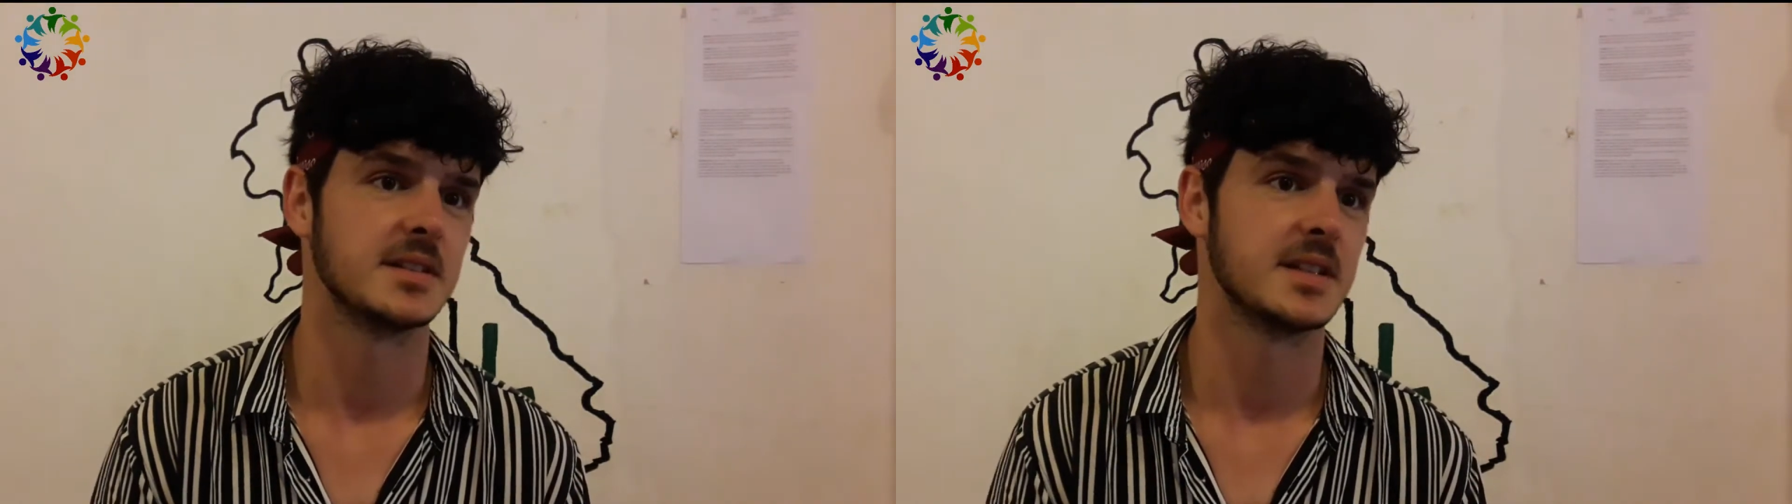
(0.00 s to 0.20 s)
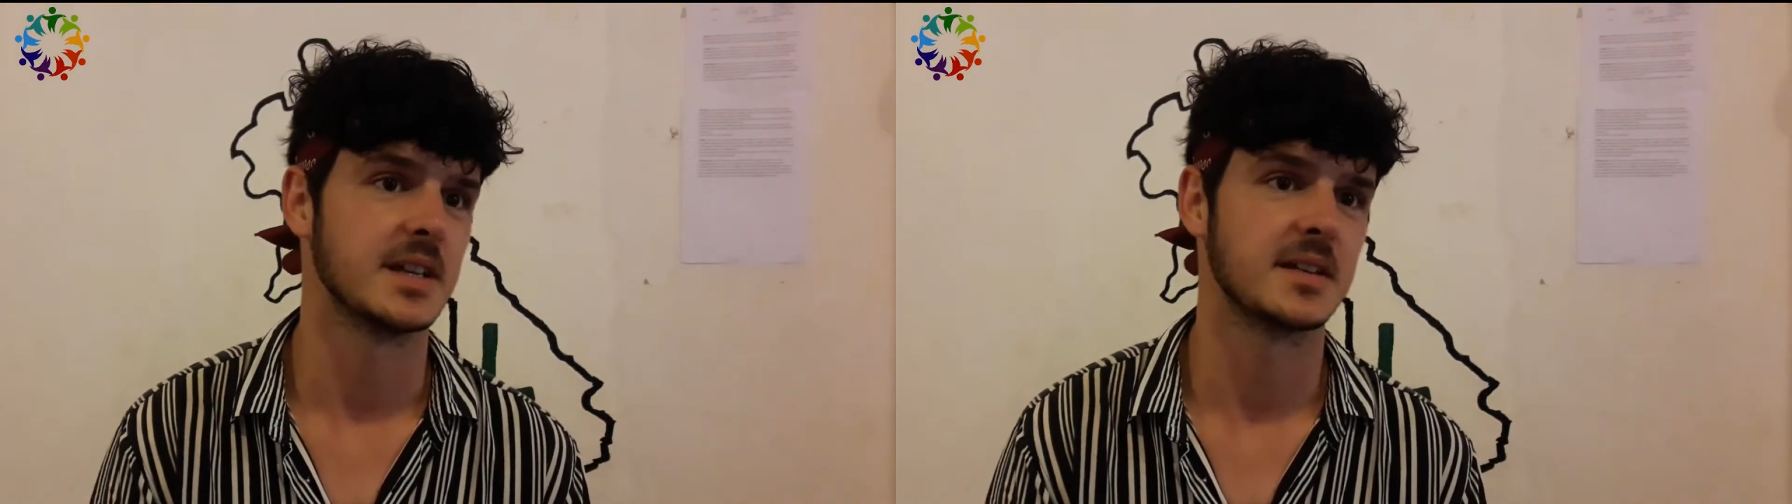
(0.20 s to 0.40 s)

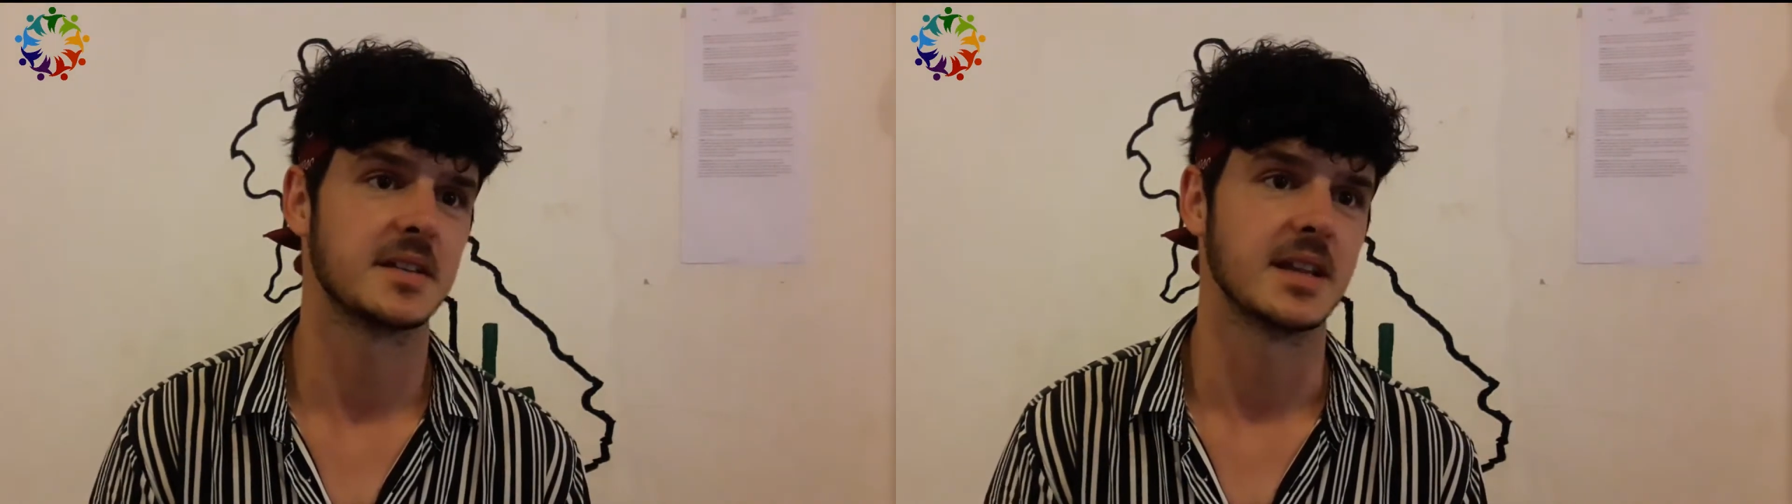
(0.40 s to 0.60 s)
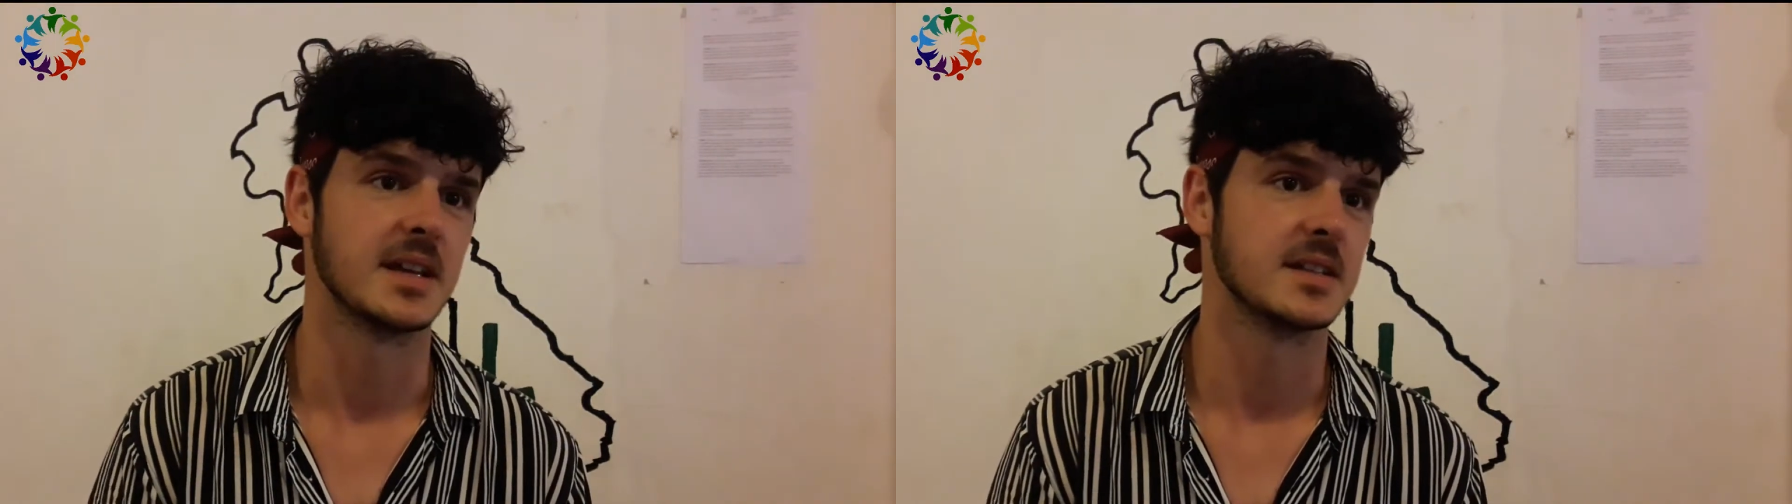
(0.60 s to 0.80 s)
take
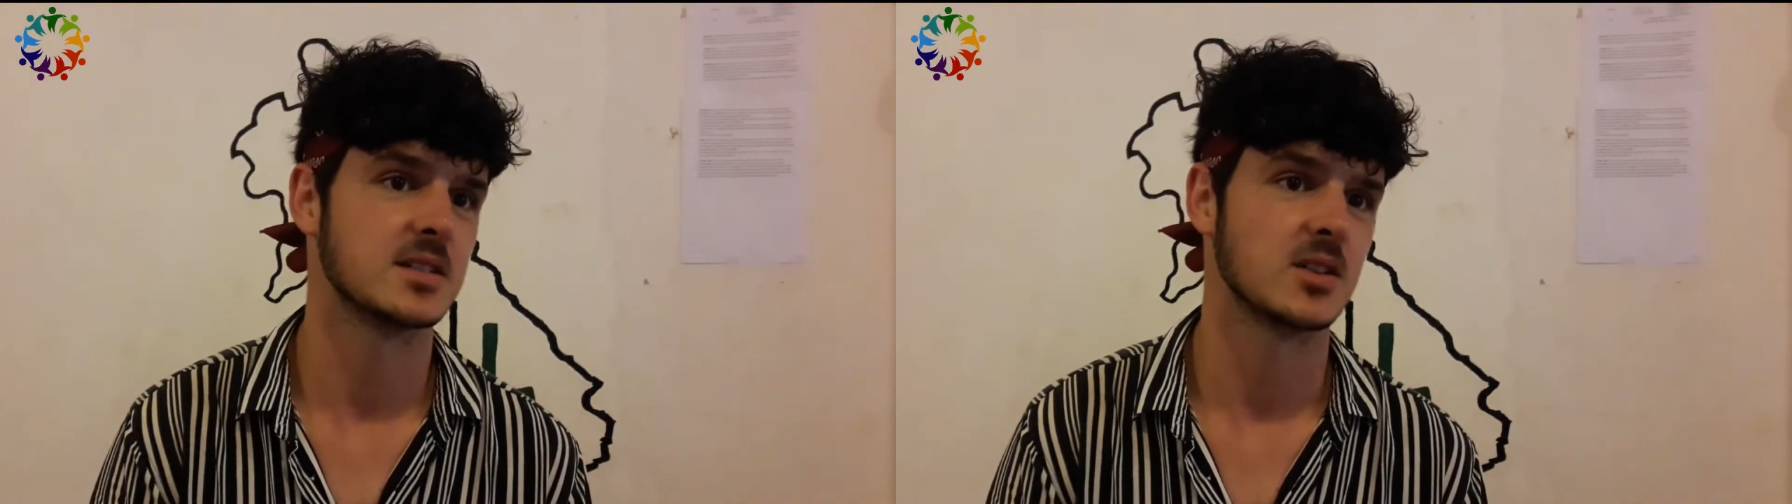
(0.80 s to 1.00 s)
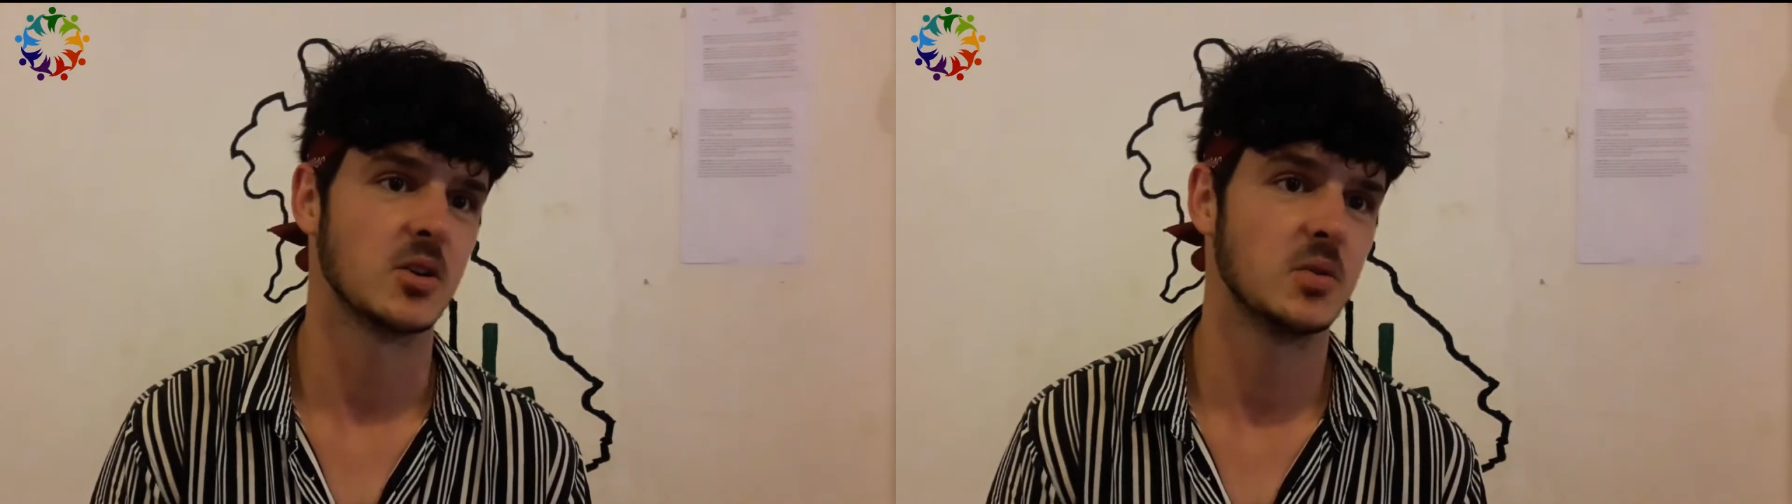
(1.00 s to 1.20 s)
things
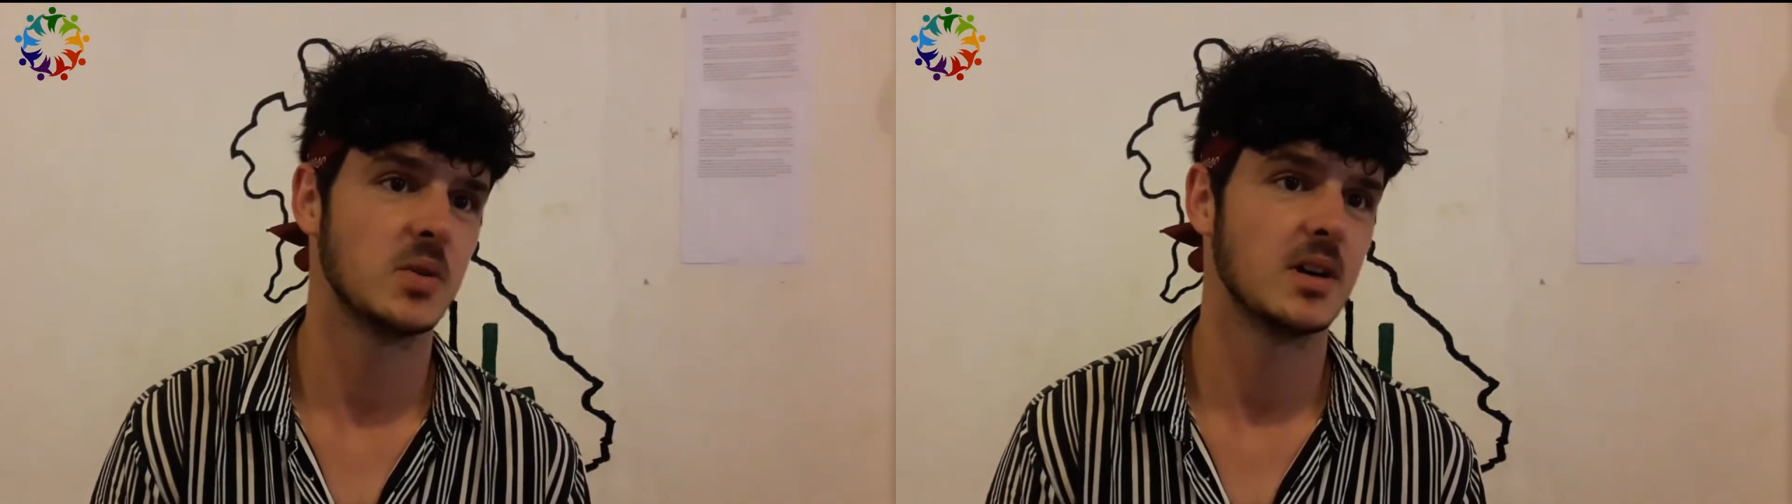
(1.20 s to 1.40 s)
slow,